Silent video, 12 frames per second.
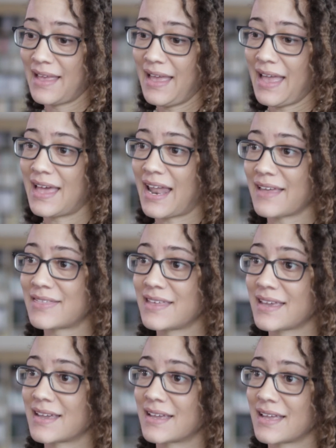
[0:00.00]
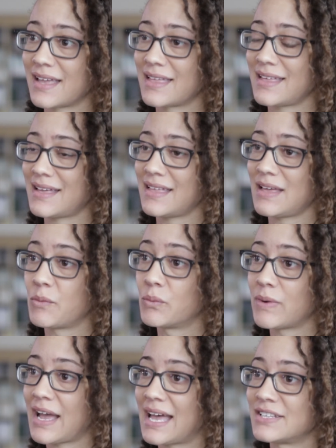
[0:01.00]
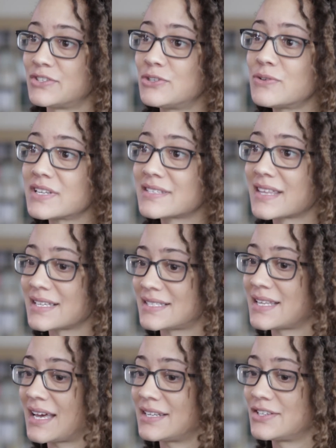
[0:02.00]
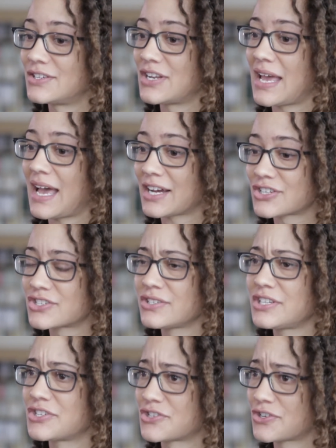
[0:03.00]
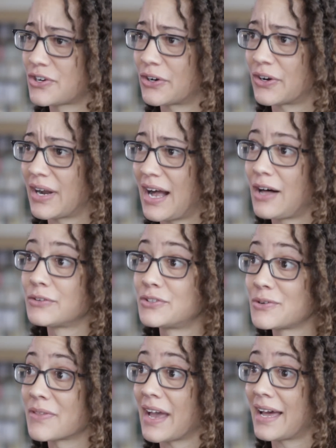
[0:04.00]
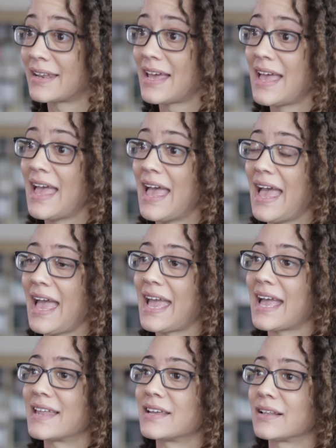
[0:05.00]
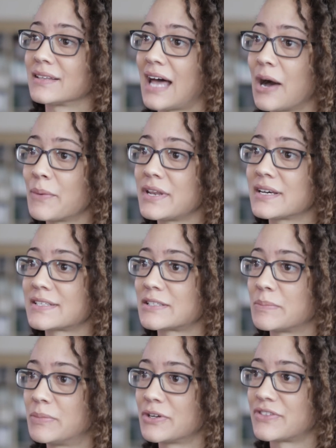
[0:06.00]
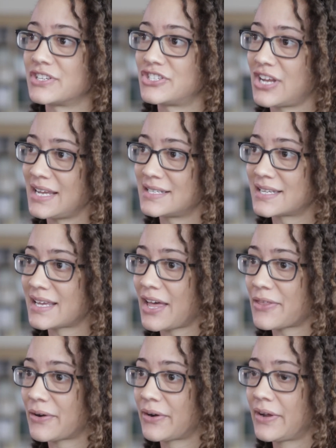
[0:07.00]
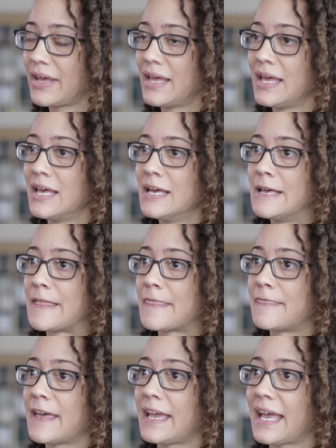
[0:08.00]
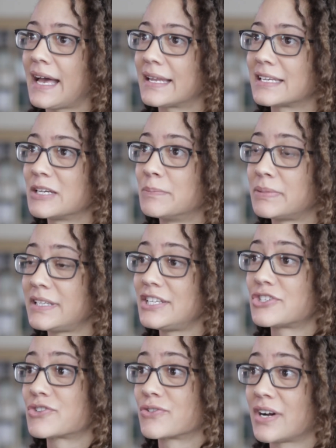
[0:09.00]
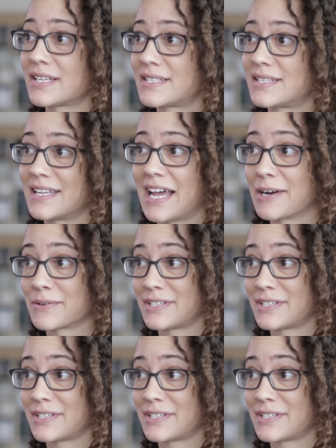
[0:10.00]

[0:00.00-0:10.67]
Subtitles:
And I think as soon as they said, actually, sure, I'll do that, and allowing us to put the chain together, they had complete trust in our